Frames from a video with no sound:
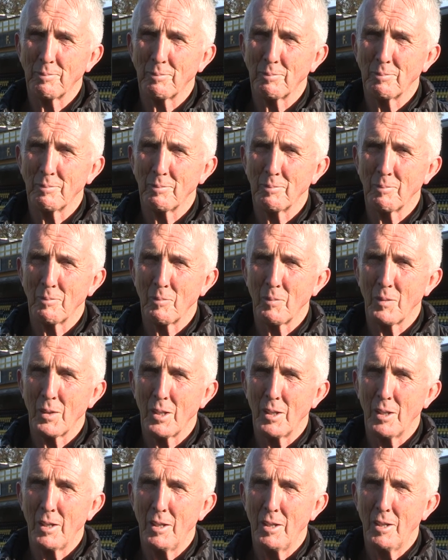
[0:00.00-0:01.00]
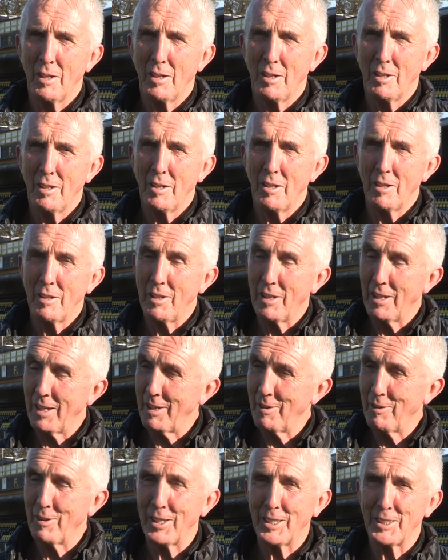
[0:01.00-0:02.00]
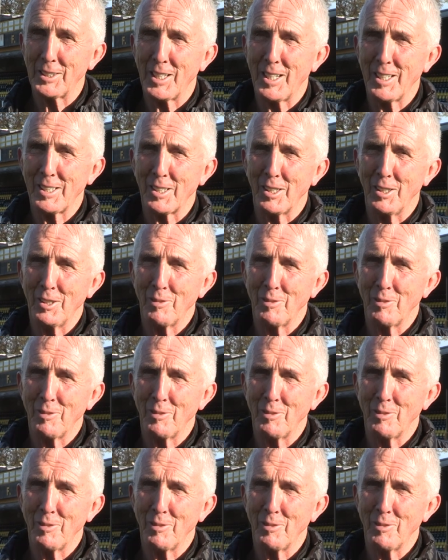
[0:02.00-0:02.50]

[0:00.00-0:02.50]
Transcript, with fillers: could be another one as well. Yeah, exactly,